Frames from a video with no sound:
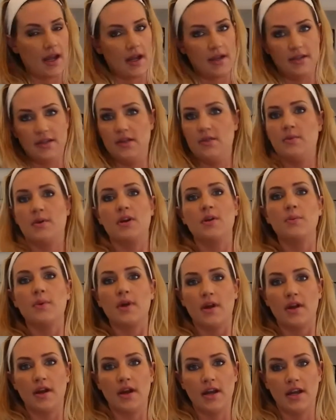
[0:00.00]
I didn't want to
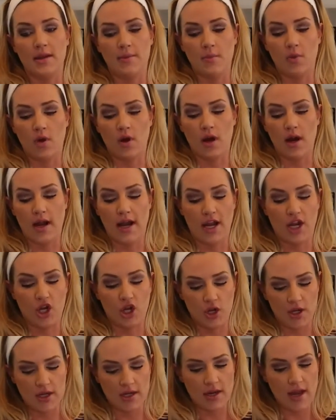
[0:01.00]
wear it anymore, and I
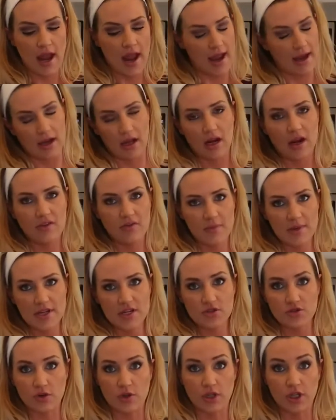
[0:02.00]
couldn't hang it off my
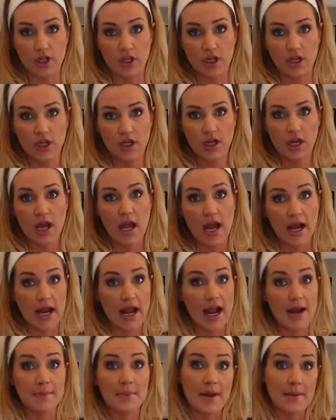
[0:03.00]
stroller. And I
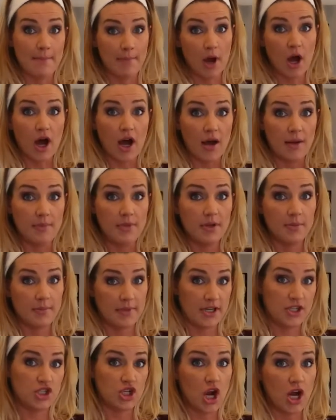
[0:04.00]
had my Bob, my
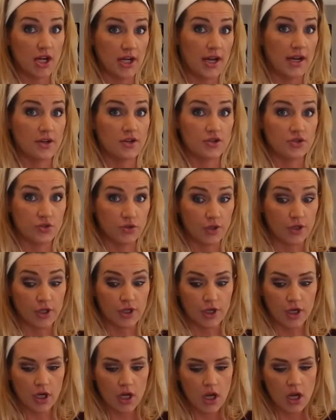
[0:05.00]
jogging
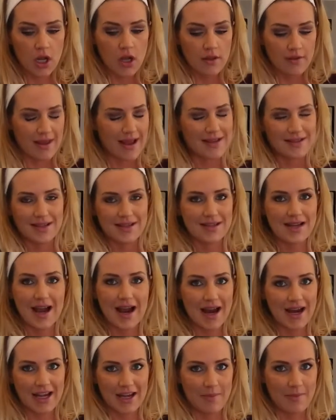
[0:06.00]
stroller, that has a
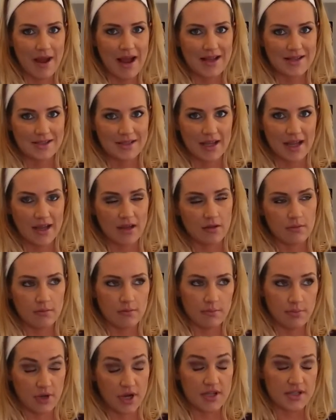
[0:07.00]
tiny basket
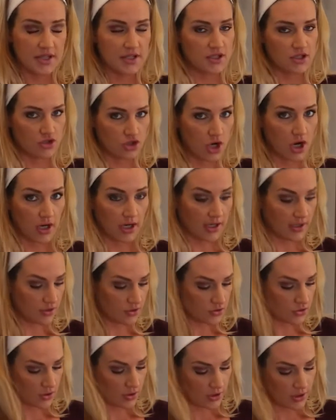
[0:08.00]
because it's a jogging
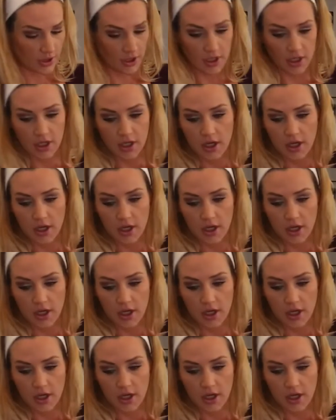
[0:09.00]
stroller.